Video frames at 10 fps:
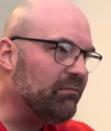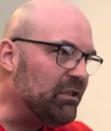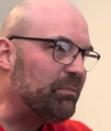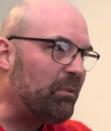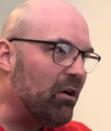
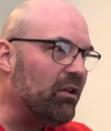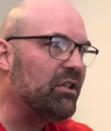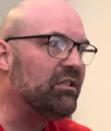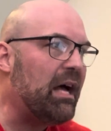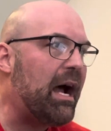
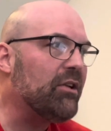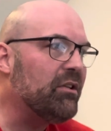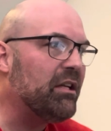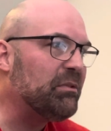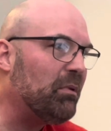spurious doctrine
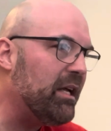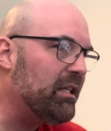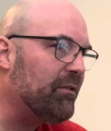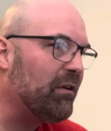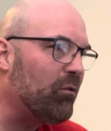that has
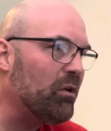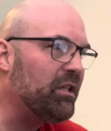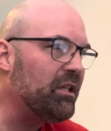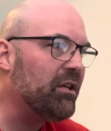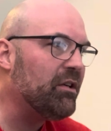plagued it for
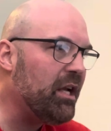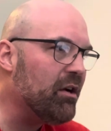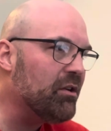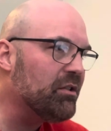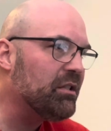1400
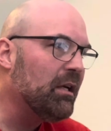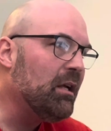years.